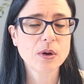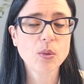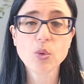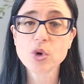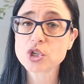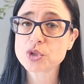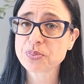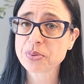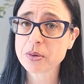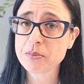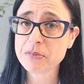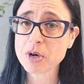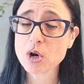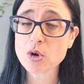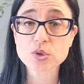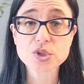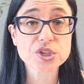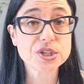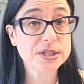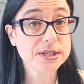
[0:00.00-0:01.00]
which
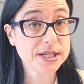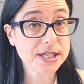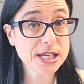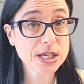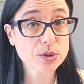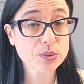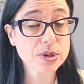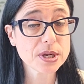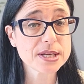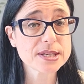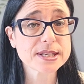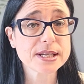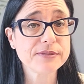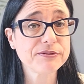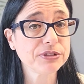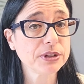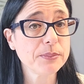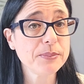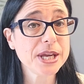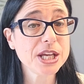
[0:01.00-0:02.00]
promotes decreased
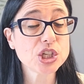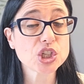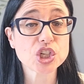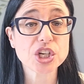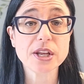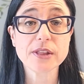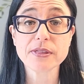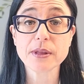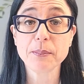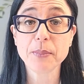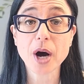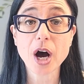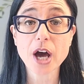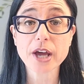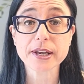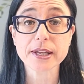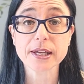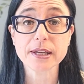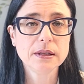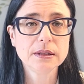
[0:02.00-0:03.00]
inflammation in the
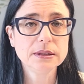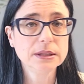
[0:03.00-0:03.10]
body.